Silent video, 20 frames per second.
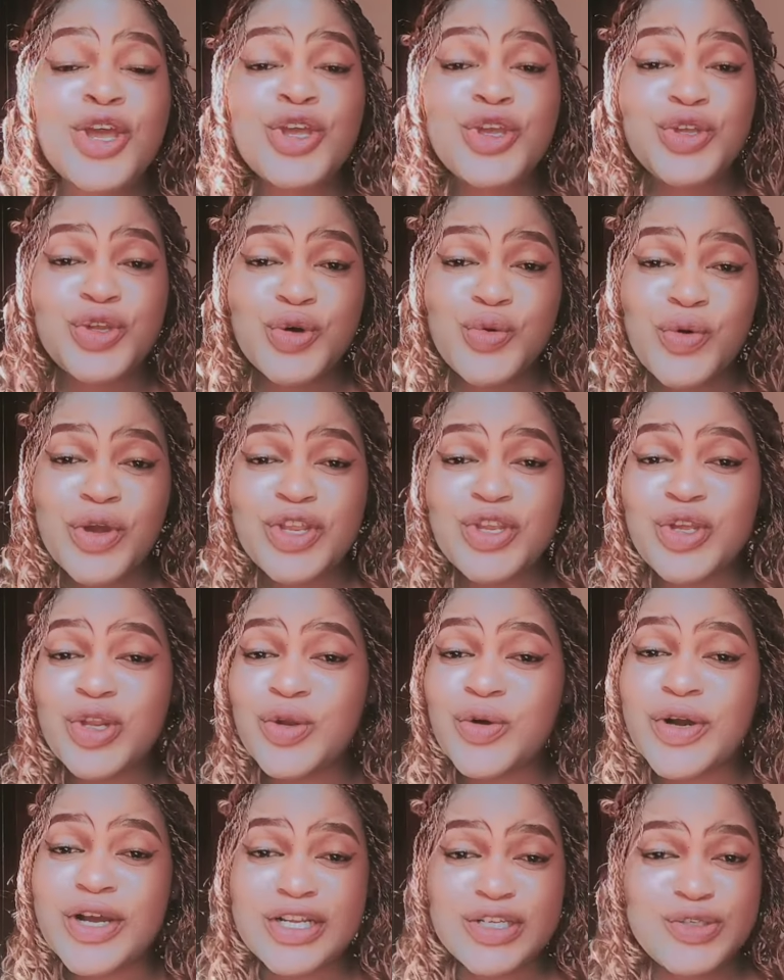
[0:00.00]
You know, when you
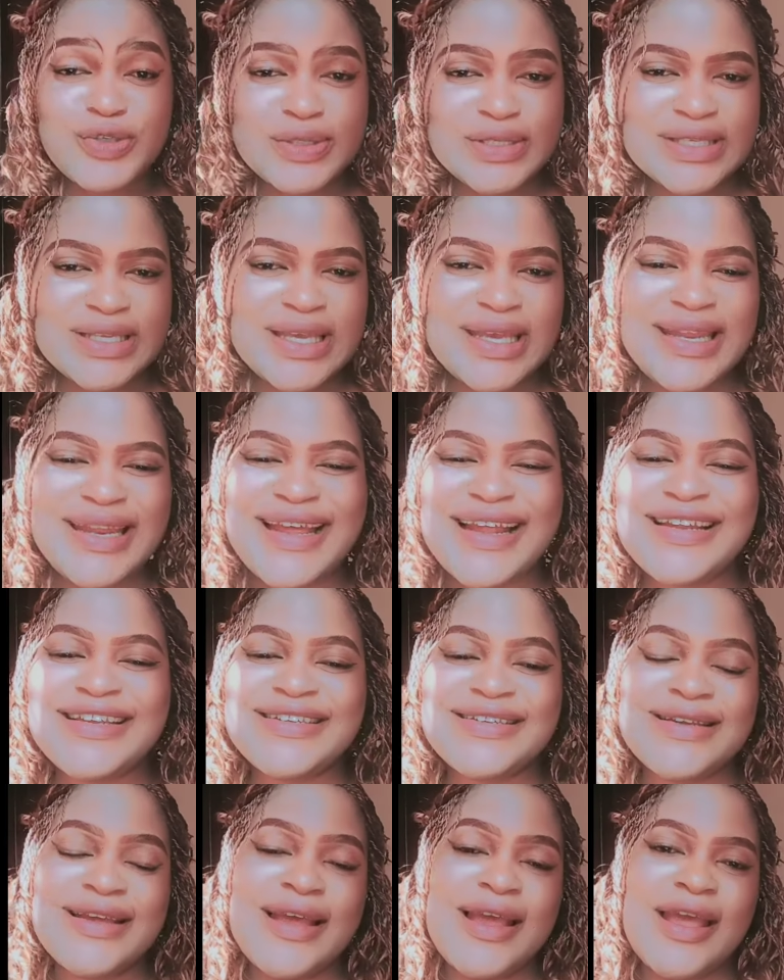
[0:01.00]
look at your skin
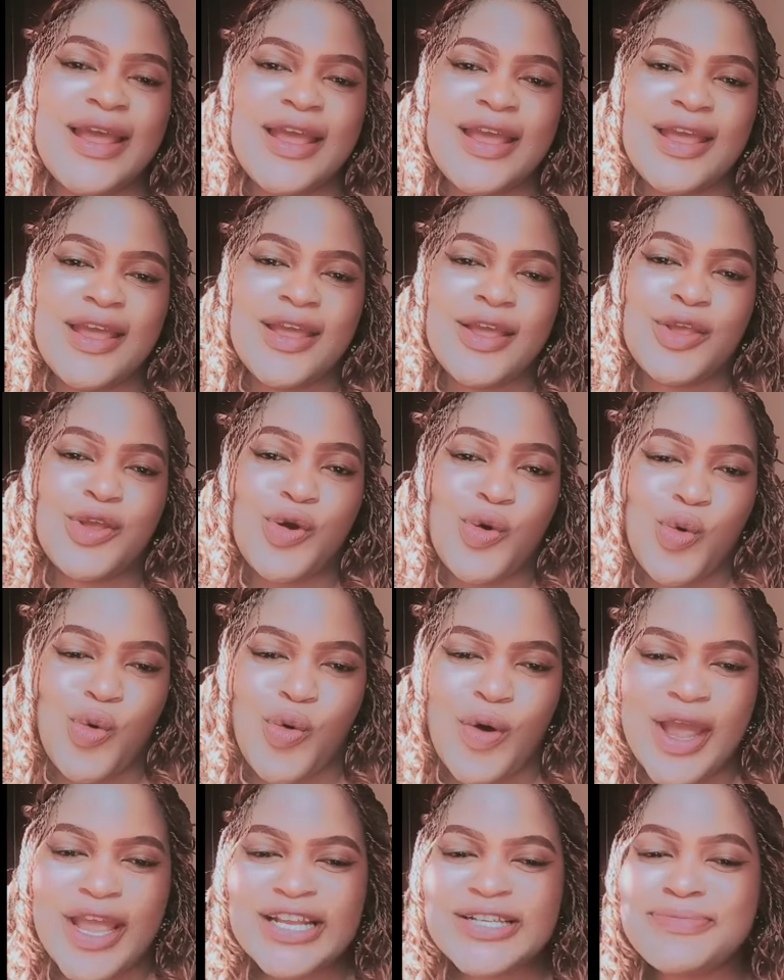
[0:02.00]
and you're
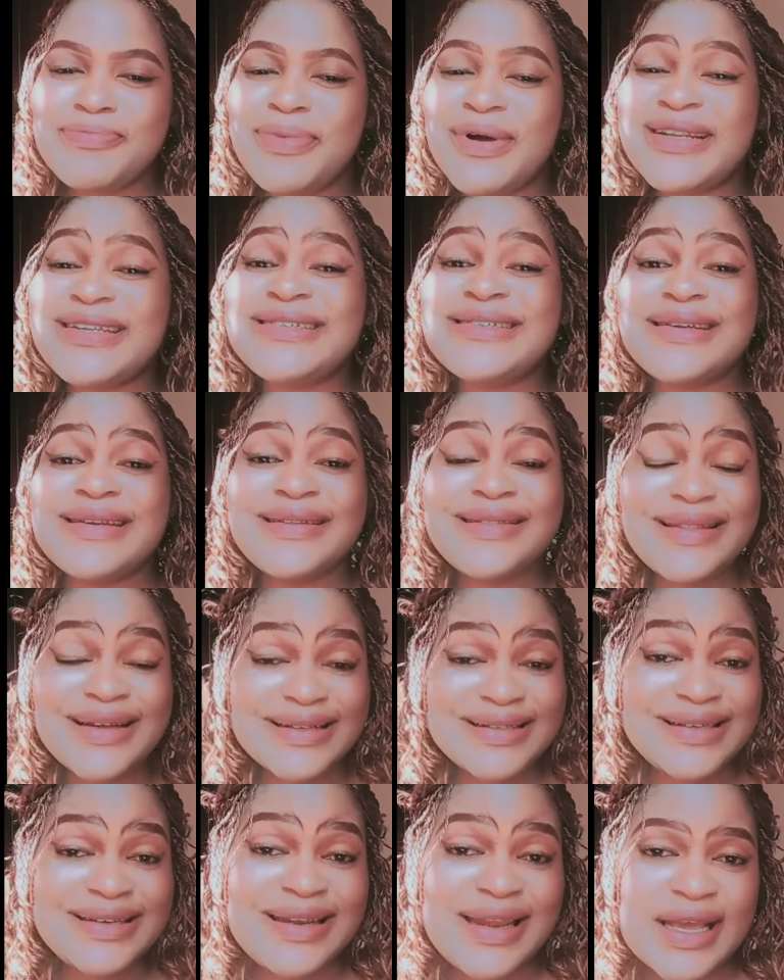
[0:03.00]
white, but
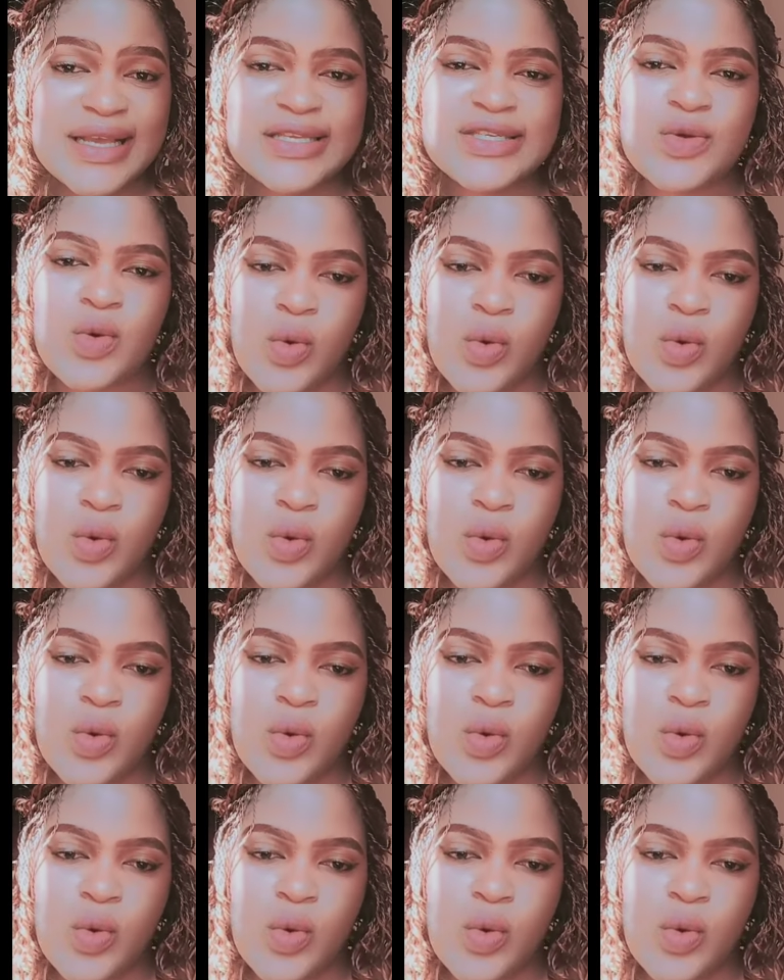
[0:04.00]
that nice